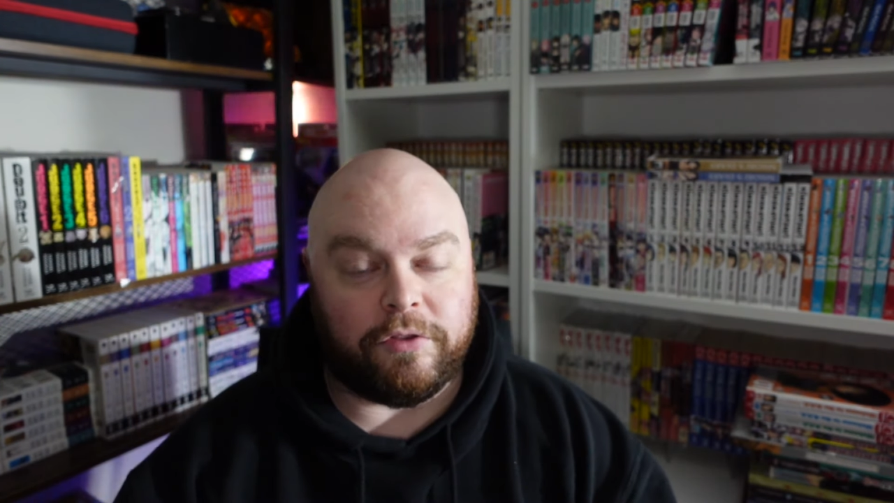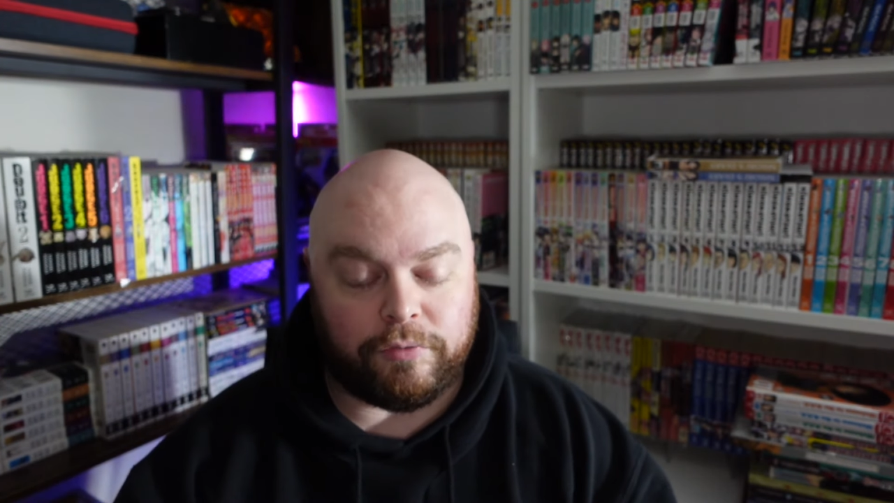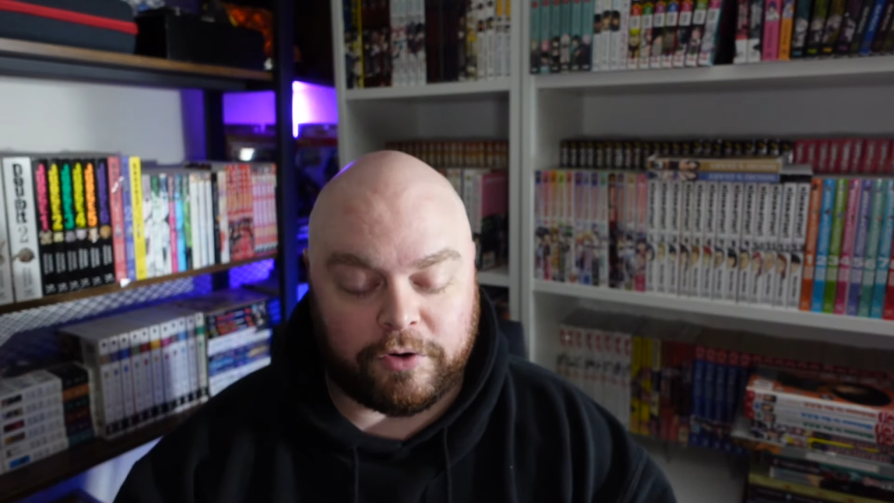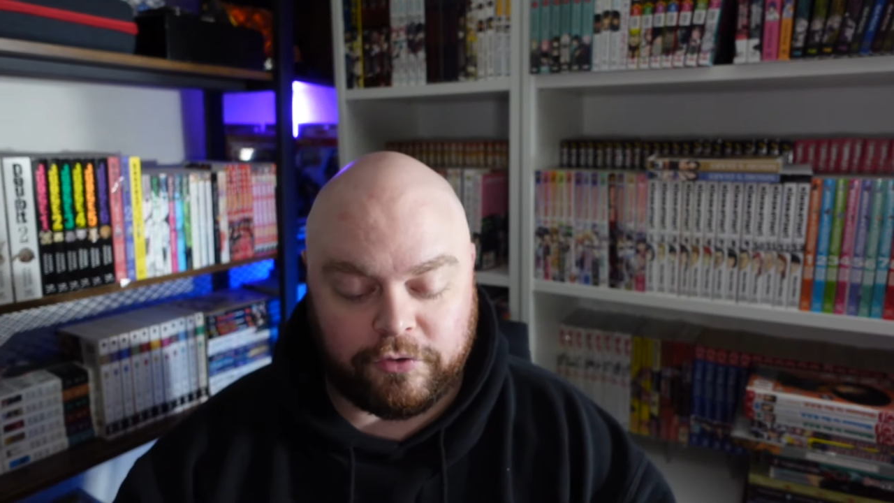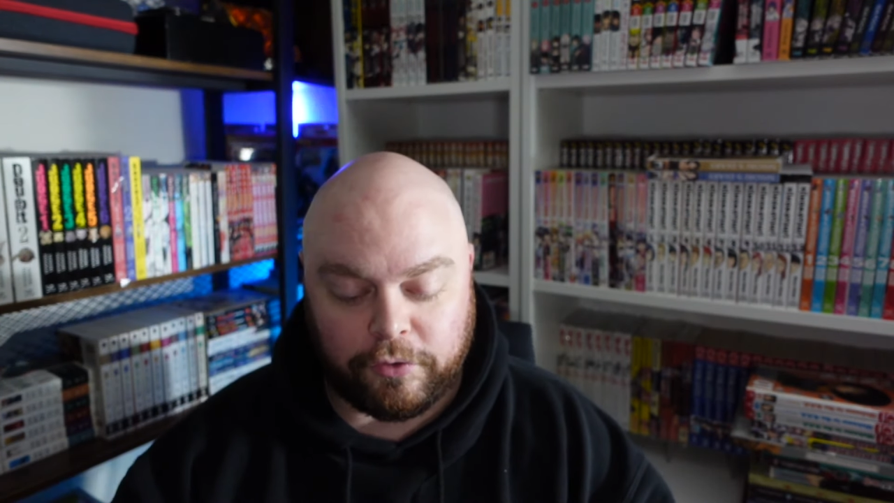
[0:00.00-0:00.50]

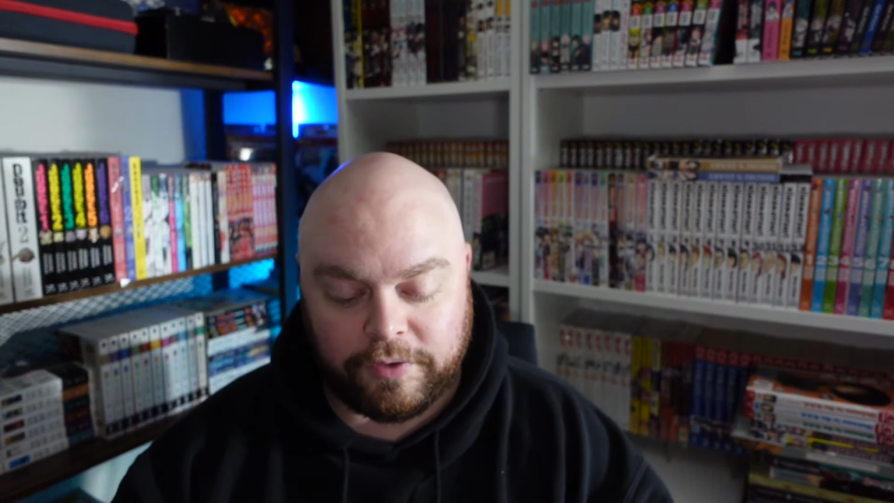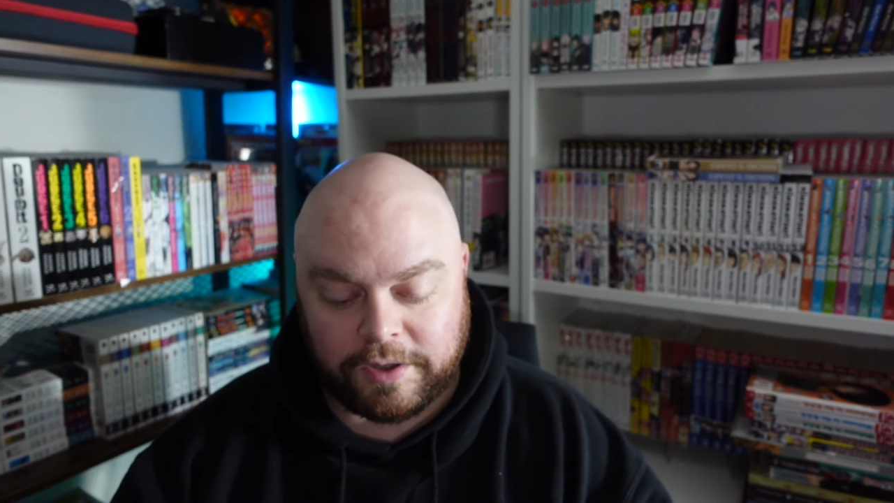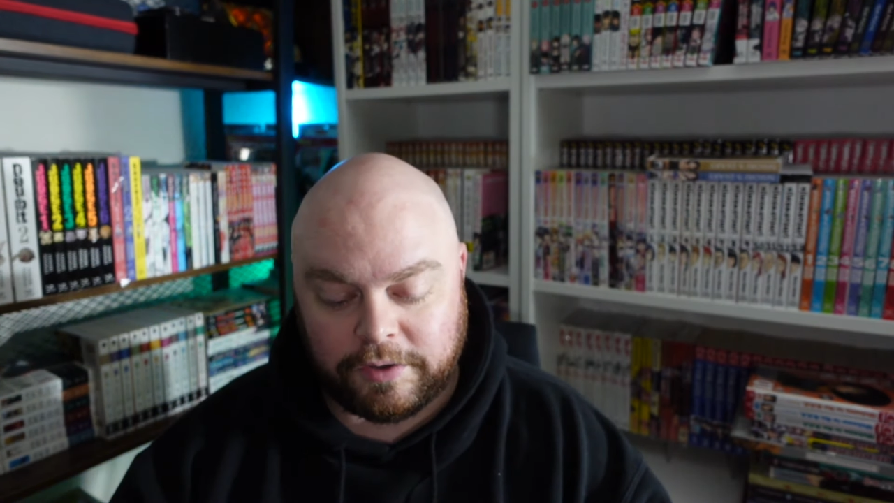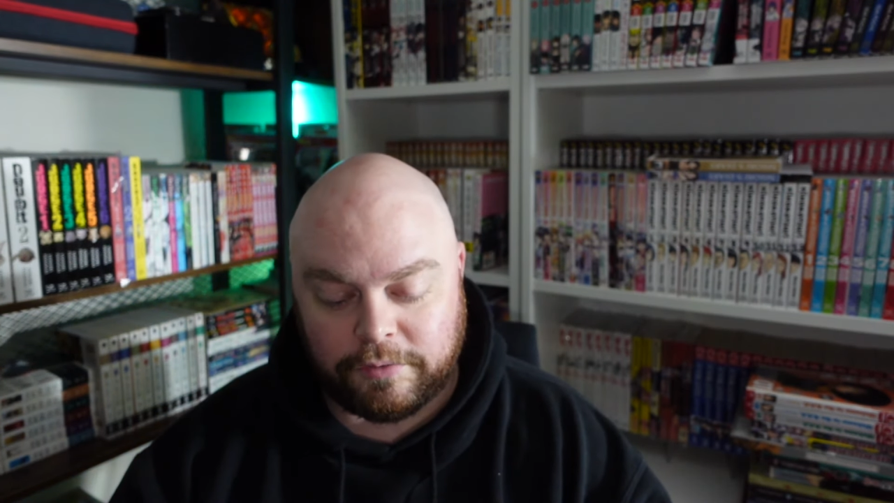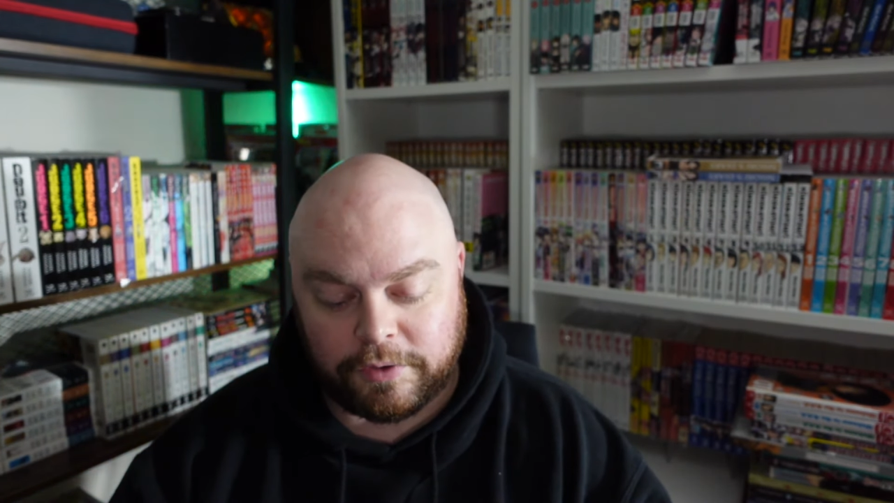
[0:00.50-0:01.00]
threshold that
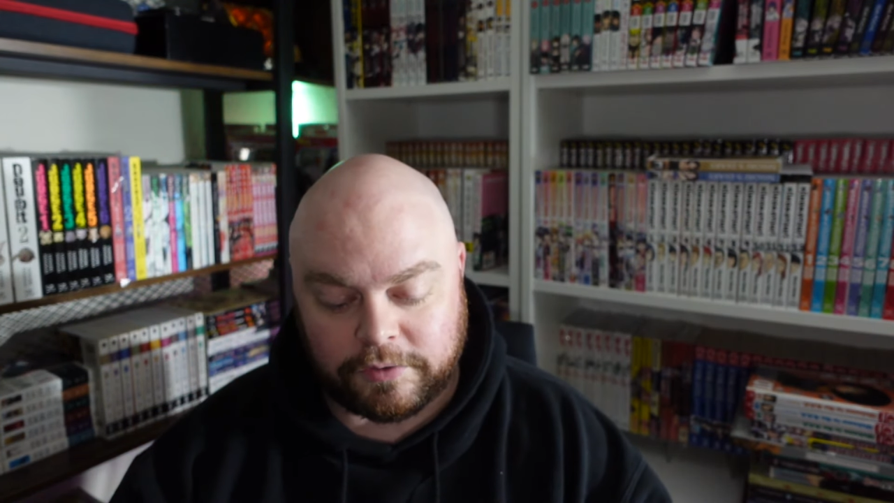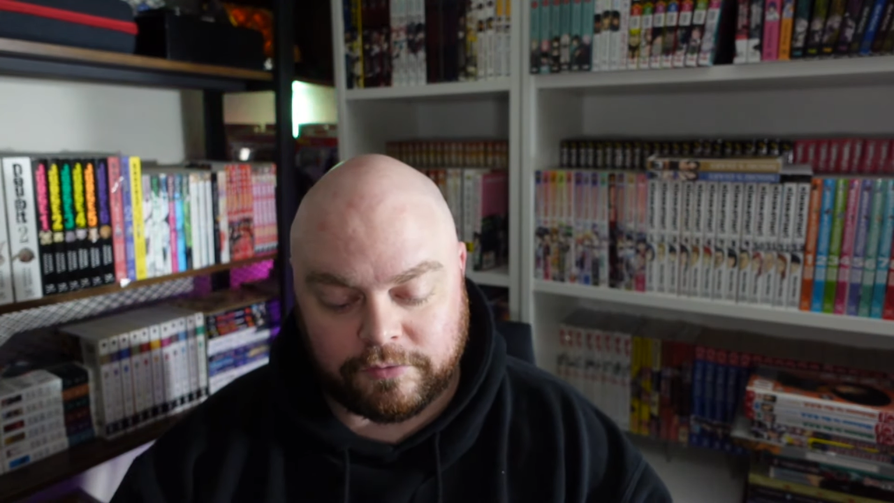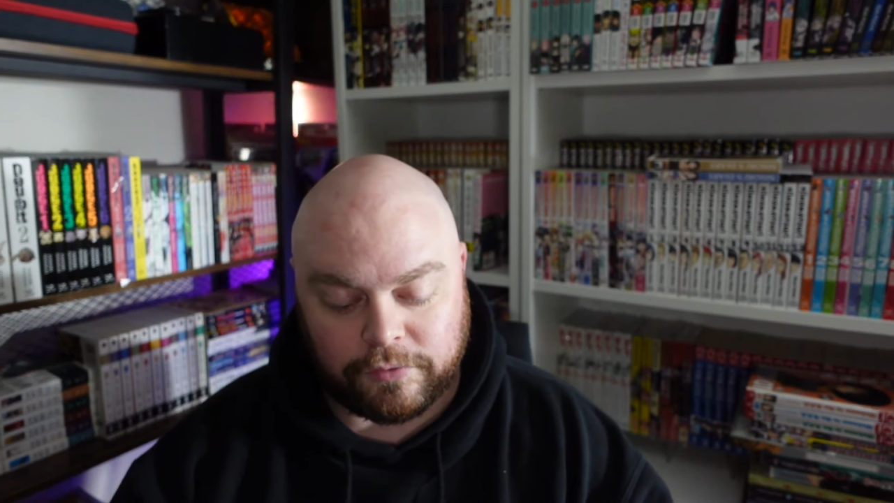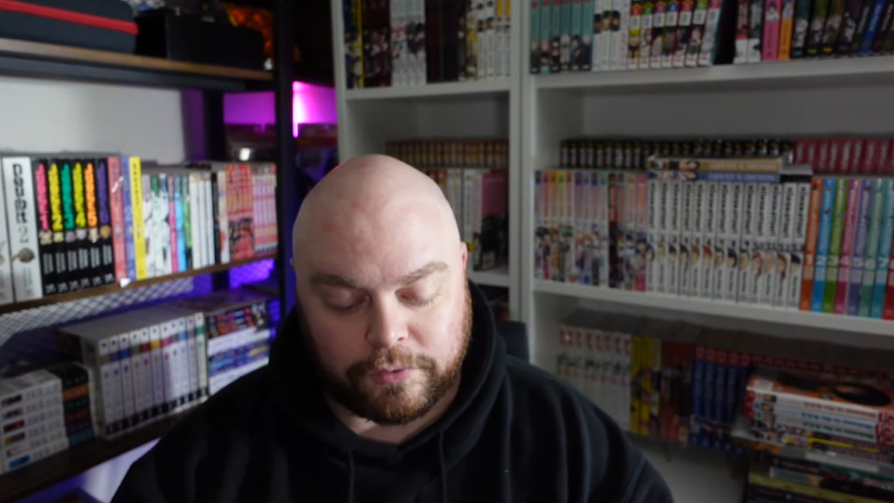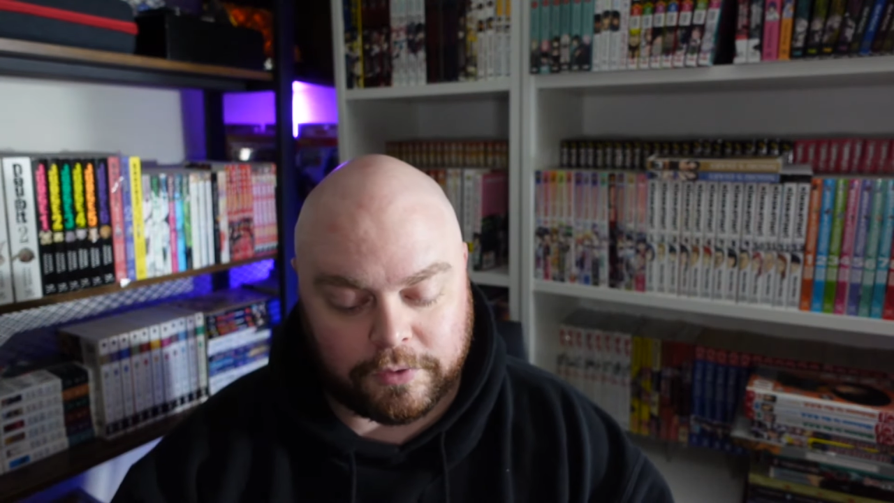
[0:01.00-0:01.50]
they were looking
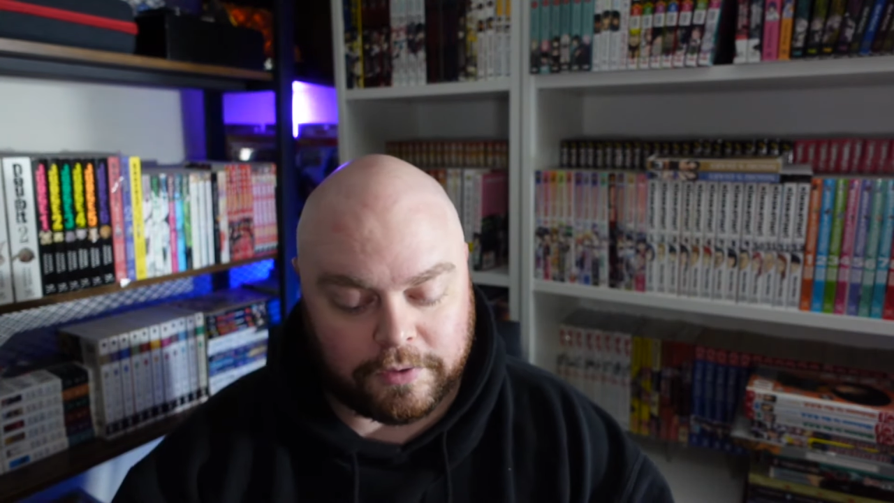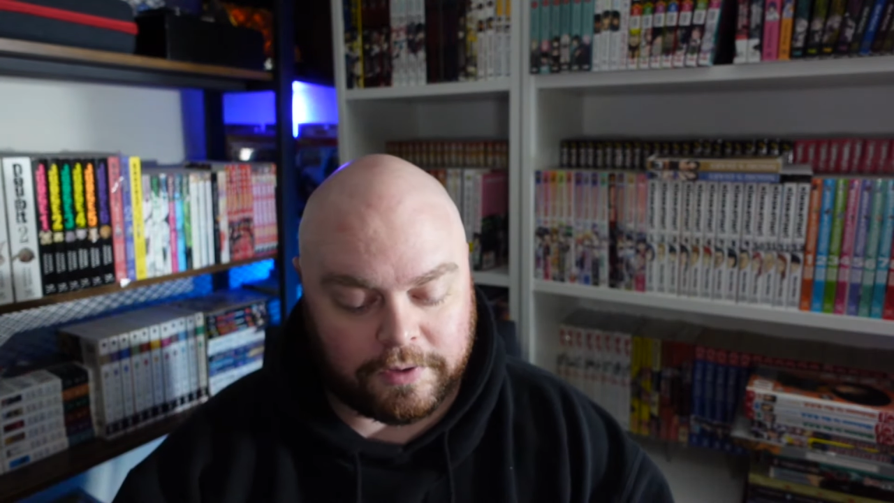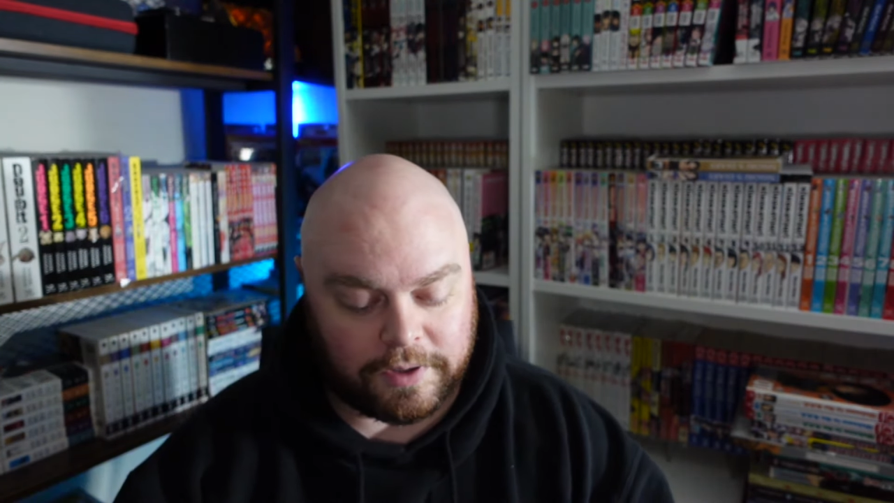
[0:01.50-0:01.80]
for,